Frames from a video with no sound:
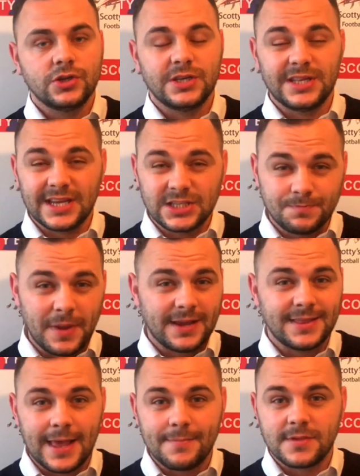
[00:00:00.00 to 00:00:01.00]
So you'd
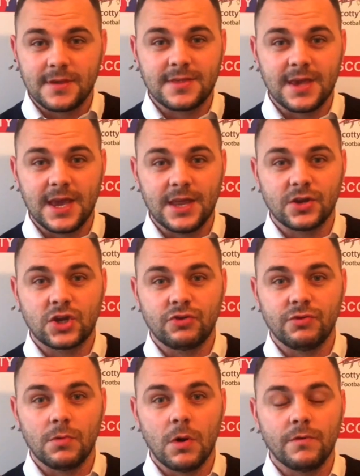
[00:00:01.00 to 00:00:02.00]
expect them to turn
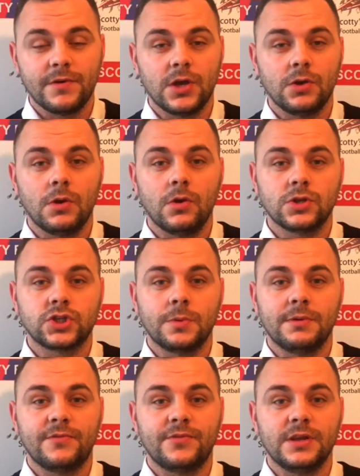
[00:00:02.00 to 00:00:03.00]
Crewe over, who are also
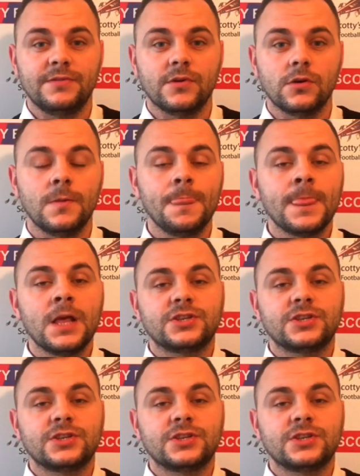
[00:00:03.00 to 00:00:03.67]
in free fall.